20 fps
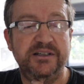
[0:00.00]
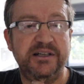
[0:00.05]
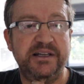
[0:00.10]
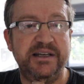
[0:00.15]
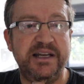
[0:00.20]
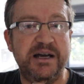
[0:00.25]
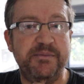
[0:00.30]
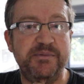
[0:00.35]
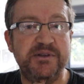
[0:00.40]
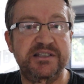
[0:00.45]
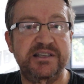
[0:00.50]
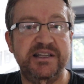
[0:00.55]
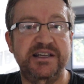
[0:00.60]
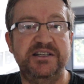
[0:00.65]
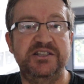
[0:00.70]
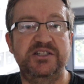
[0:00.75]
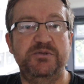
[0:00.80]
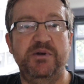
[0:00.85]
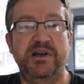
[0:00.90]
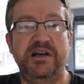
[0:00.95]
And how many
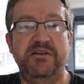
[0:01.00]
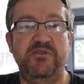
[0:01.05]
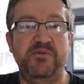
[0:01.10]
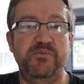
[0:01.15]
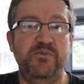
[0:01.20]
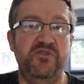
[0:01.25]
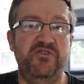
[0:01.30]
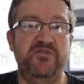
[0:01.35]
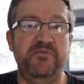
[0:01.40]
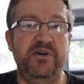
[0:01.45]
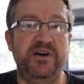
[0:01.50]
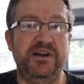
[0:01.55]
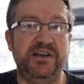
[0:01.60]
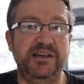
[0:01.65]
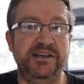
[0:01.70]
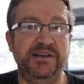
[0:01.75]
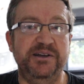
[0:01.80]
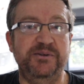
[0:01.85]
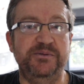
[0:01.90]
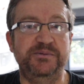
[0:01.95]
snakes do we have on Morph
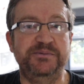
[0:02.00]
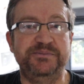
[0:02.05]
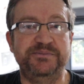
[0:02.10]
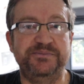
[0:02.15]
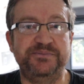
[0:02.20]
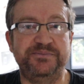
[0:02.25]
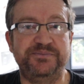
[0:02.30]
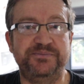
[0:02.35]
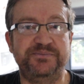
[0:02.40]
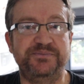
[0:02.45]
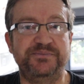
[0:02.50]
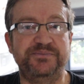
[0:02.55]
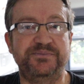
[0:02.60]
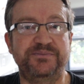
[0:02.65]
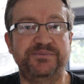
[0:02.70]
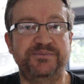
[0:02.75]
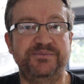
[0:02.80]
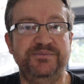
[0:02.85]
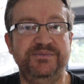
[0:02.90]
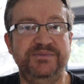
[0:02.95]
Market now? Oh, there's
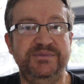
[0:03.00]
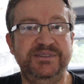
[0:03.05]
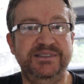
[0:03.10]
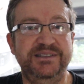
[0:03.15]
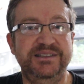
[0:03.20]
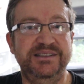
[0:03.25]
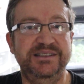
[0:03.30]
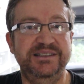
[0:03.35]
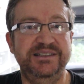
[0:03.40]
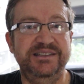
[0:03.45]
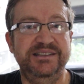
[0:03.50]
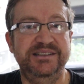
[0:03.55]
about 20.